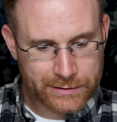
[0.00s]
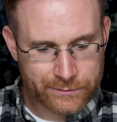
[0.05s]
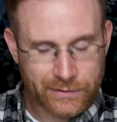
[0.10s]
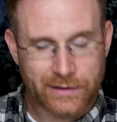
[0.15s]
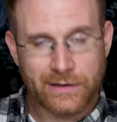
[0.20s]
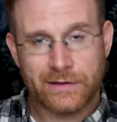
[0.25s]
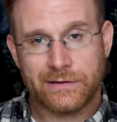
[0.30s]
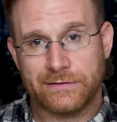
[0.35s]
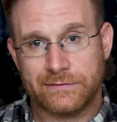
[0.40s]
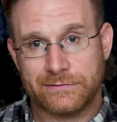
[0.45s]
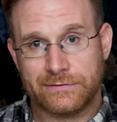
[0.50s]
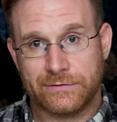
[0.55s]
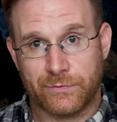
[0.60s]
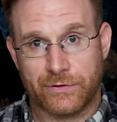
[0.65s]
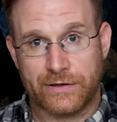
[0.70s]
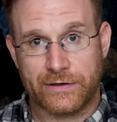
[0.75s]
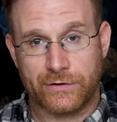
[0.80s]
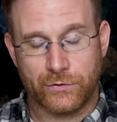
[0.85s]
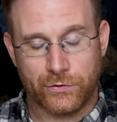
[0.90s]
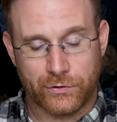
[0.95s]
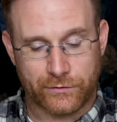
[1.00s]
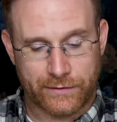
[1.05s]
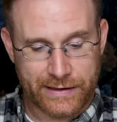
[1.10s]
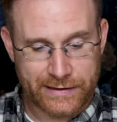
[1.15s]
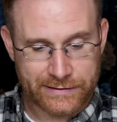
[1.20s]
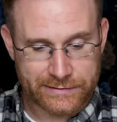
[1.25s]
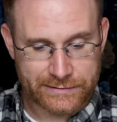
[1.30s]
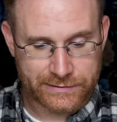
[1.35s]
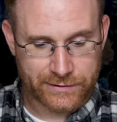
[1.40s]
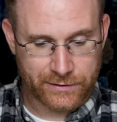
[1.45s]
Well, it's pretty cool,
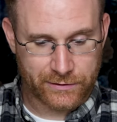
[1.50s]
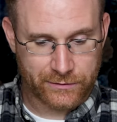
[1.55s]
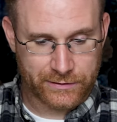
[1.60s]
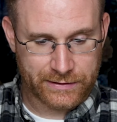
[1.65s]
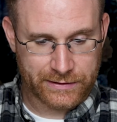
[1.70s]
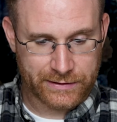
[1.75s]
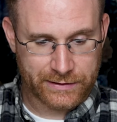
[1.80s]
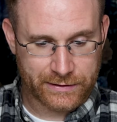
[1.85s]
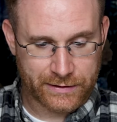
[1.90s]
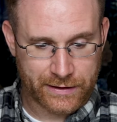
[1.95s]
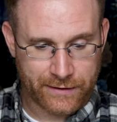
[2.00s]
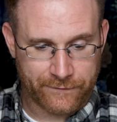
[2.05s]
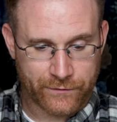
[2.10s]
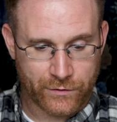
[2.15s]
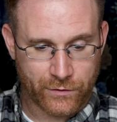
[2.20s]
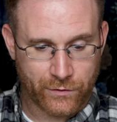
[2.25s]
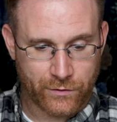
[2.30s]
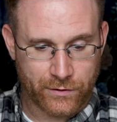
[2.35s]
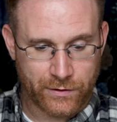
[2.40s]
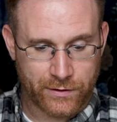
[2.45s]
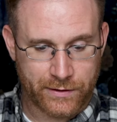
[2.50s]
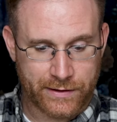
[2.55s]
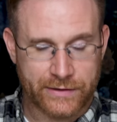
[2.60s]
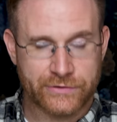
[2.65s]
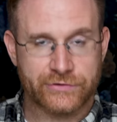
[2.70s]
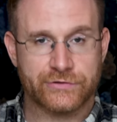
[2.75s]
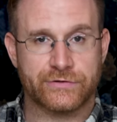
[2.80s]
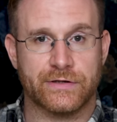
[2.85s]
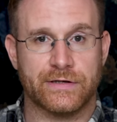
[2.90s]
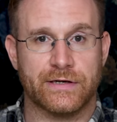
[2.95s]
right? So if you're
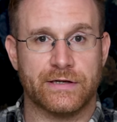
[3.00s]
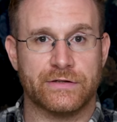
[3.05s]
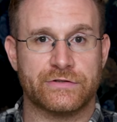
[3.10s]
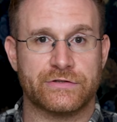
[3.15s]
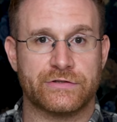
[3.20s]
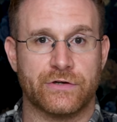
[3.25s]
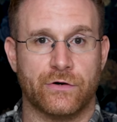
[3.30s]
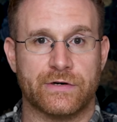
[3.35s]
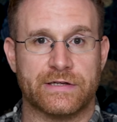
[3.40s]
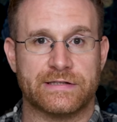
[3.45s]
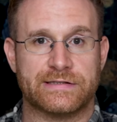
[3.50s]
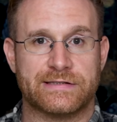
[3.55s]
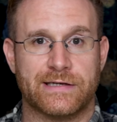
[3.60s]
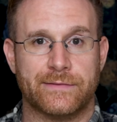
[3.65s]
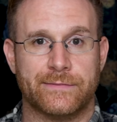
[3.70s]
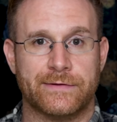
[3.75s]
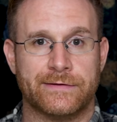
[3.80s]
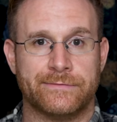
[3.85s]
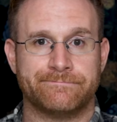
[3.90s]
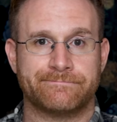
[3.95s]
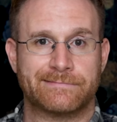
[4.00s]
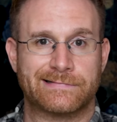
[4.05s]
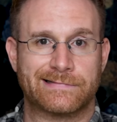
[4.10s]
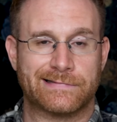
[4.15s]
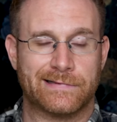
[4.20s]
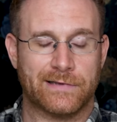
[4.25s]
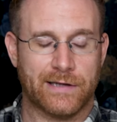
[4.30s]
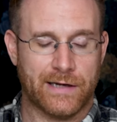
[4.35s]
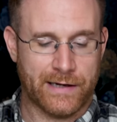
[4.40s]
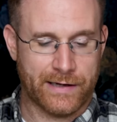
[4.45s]
interested in Sony cinema,
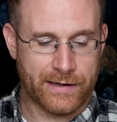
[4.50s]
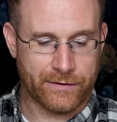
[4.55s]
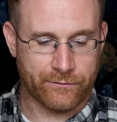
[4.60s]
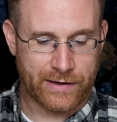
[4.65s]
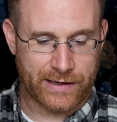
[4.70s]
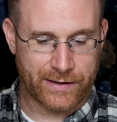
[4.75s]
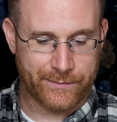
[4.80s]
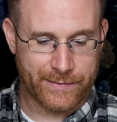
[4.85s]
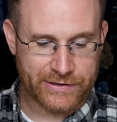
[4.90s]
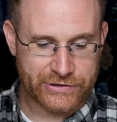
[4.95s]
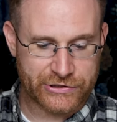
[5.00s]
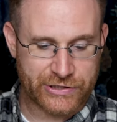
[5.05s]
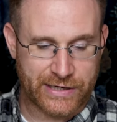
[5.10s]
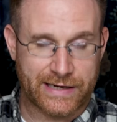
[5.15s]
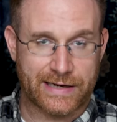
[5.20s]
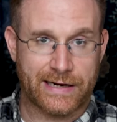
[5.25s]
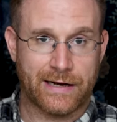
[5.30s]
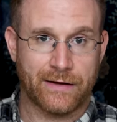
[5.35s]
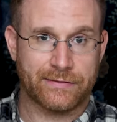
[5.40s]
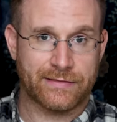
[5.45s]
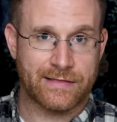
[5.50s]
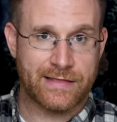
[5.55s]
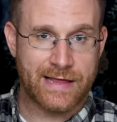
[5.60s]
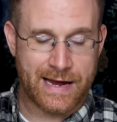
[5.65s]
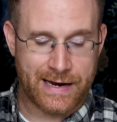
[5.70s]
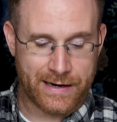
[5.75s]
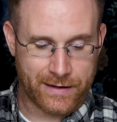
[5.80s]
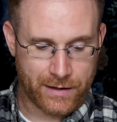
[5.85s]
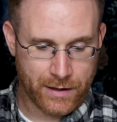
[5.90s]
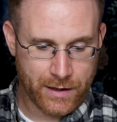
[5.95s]
I recommend checking out
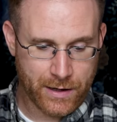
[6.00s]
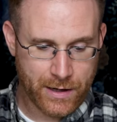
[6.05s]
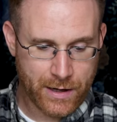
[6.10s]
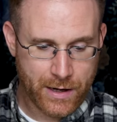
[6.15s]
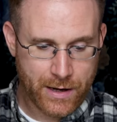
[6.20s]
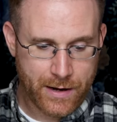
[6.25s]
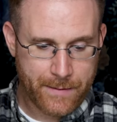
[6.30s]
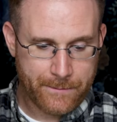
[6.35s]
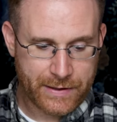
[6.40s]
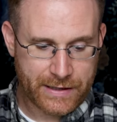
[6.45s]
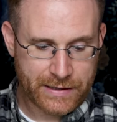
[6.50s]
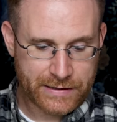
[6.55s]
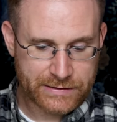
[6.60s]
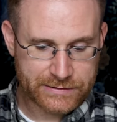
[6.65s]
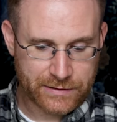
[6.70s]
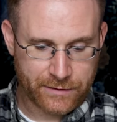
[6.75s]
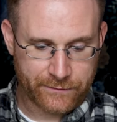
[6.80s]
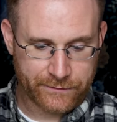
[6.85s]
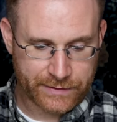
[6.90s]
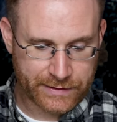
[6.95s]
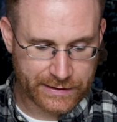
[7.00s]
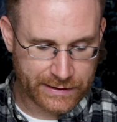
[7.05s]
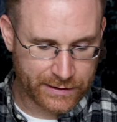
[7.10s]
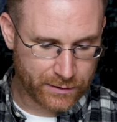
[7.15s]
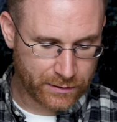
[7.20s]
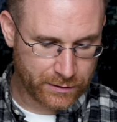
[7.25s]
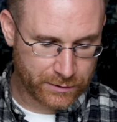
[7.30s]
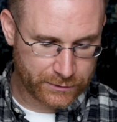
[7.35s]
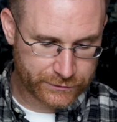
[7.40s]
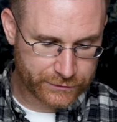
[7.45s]
that piece of
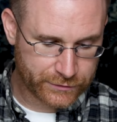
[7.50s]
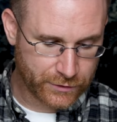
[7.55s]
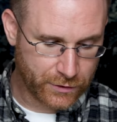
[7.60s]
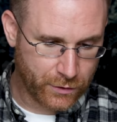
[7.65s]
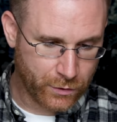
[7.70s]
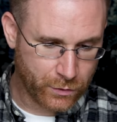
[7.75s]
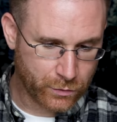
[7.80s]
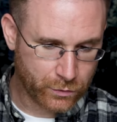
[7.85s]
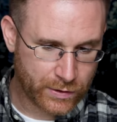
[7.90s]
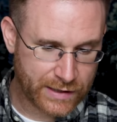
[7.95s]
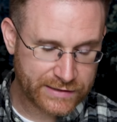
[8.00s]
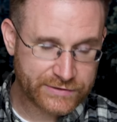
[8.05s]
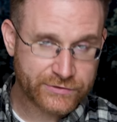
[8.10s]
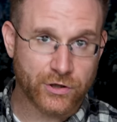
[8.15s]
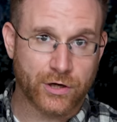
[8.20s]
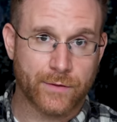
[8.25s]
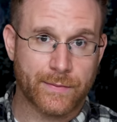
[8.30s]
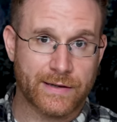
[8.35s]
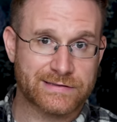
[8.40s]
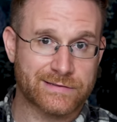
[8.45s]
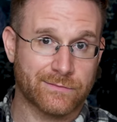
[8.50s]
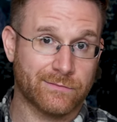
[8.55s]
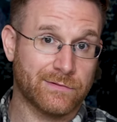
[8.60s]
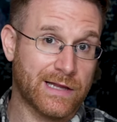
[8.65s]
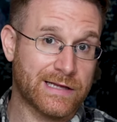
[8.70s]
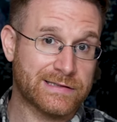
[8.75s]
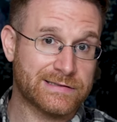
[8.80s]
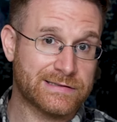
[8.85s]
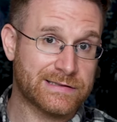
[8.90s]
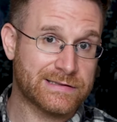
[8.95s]
gear. So let's talk about some
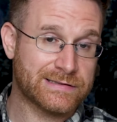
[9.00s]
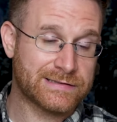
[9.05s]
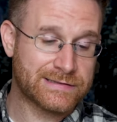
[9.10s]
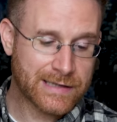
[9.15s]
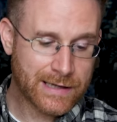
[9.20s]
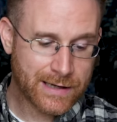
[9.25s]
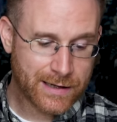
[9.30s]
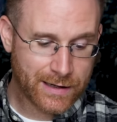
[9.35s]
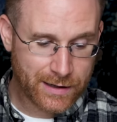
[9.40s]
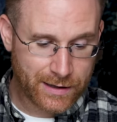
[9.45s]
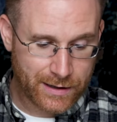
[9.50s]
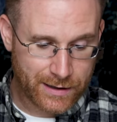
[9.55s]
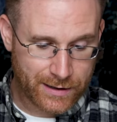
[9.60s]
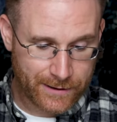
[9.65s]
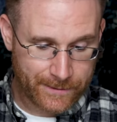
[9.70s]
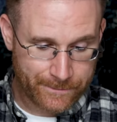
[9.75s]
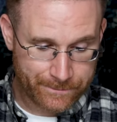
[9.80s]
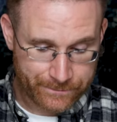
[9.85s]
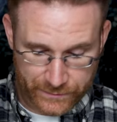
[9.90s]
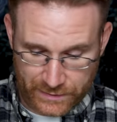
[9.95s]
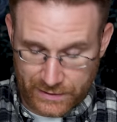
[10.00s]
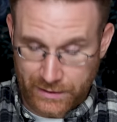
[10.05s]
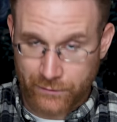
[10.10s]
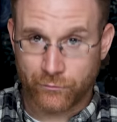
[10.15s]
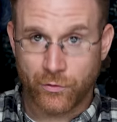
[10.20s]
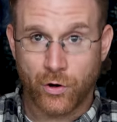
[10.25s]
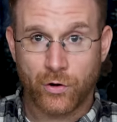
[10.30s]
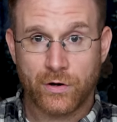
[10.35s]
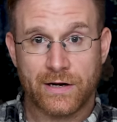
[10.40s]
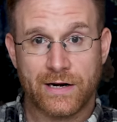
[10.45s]
lenses.
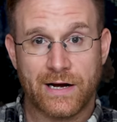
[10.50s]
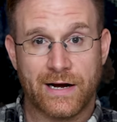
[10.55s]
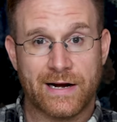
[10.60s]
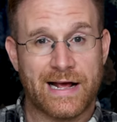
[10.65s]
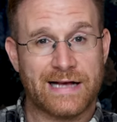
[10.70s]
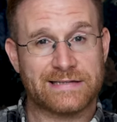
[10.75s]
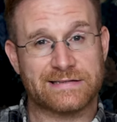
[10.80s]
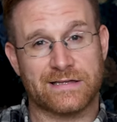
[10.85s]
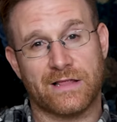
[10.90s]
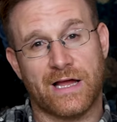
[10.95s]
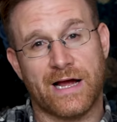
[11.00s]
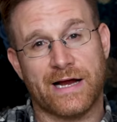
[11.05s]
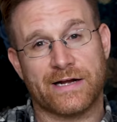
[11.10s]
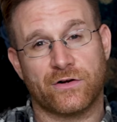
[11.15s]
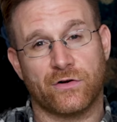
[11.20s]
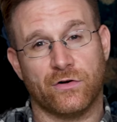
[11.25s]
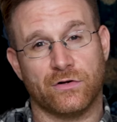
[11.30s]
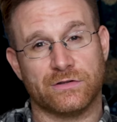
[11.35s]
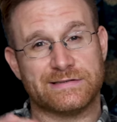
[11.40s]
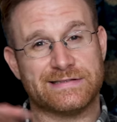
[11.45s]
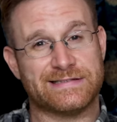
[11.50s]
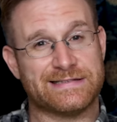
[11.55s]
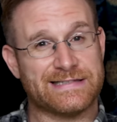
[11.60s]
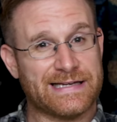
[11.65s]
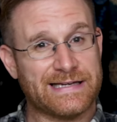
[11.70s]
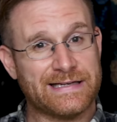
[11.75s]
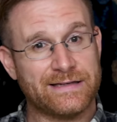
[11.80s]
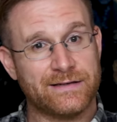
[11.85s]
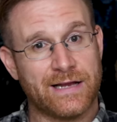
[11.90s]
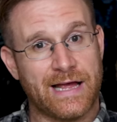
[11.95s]
Rokinon has a line called
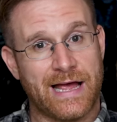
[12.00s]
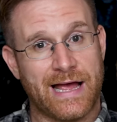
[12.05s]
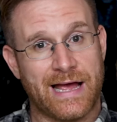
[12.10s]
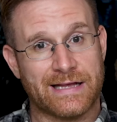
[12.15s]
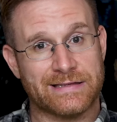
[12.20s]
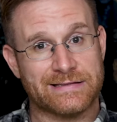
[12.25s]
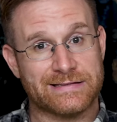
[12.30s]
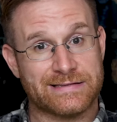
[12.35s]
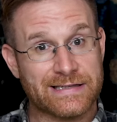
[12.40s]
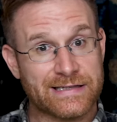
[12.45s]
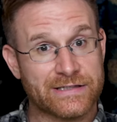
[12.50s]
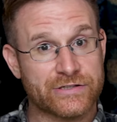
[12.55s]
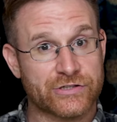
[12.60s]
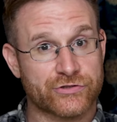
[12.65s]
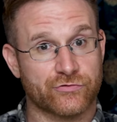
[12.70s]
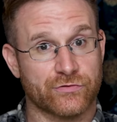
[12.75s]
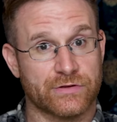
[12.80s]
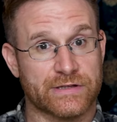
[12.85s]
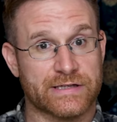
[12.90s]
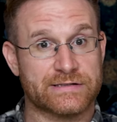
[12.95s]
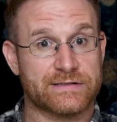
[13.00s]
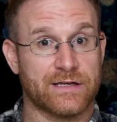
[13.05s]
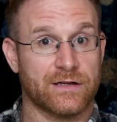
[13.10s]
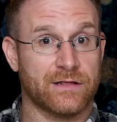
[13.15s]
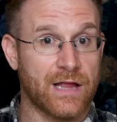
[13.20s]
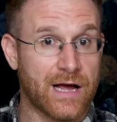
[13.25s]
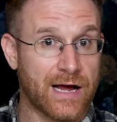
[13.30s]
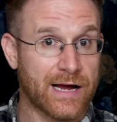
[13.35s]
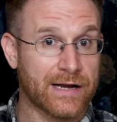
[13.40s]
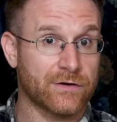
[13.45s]
Xeen, and Xeen just released a
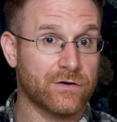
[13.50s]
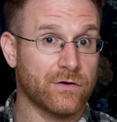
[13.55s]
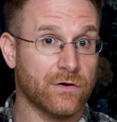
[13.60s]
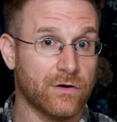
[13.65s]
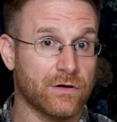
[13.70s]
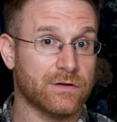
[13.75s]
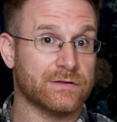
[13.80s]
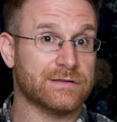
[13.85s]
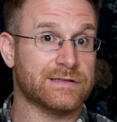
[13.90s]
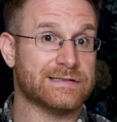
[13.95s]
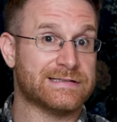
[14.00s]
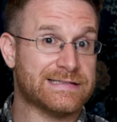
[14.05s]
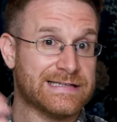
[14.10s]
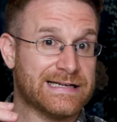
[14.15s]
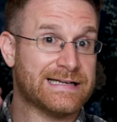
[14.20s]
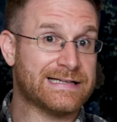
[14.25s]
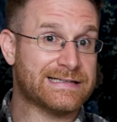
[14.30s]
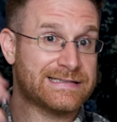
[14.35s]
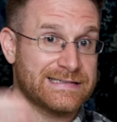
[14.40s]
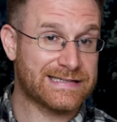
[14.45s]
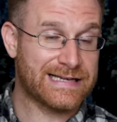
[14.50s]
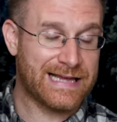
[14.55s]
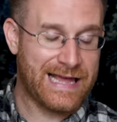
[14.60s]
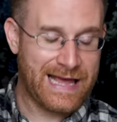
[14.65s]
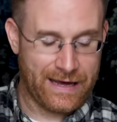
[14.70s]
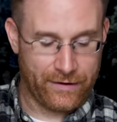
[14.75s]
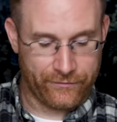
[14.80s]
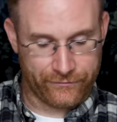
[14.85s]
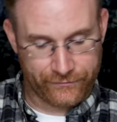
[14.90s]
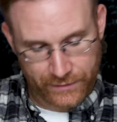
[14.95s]
line called Xeen
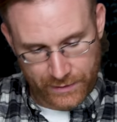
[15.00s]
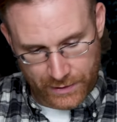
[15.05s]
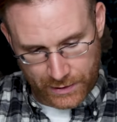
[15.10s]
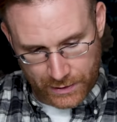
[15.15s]
CF.